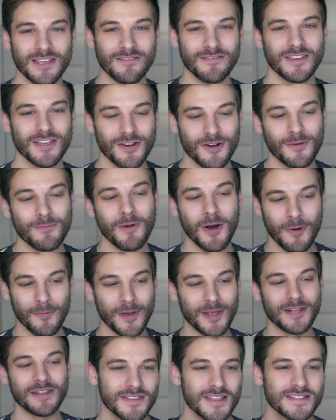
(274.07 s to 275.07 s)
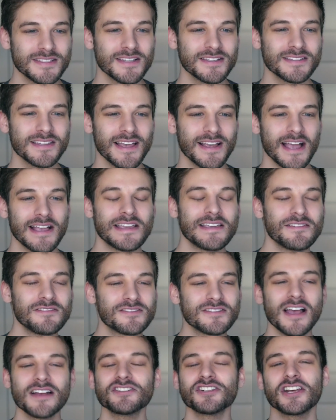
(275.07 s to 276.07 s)
Evie her moment. This is like
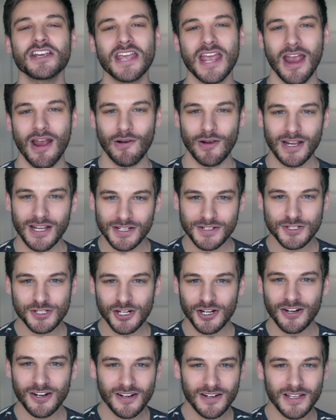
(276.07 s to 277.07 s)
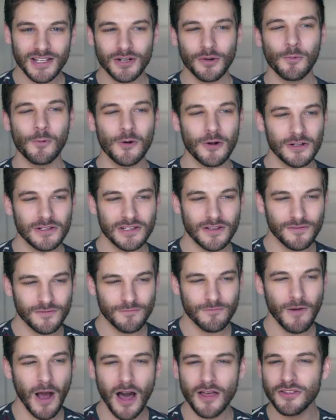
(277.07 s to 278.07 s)
such a caricature in a world of
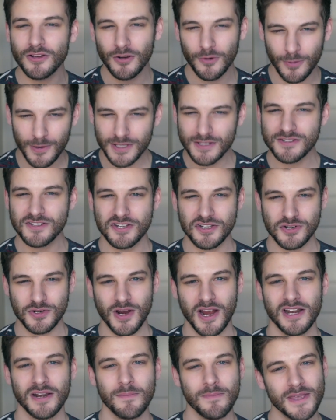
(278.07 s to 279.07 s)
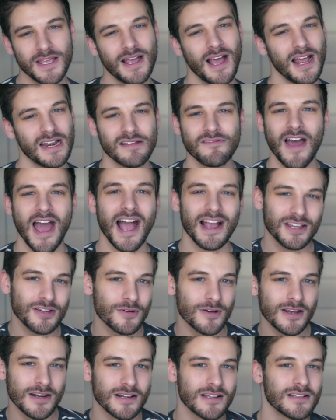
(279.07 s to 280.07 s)
other queens just trying to be kind of
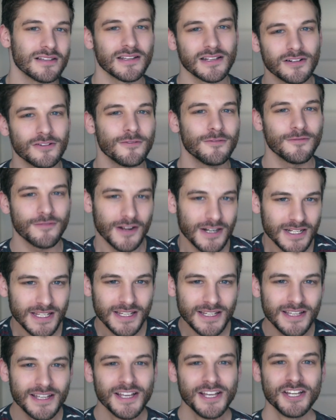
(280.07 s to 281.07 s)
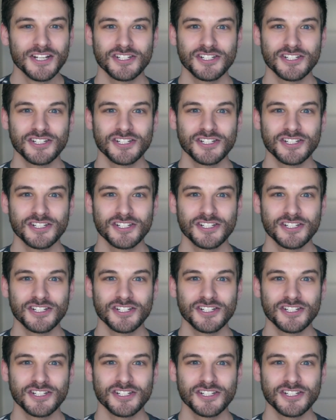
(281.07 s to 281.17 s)
accurate and a little funny.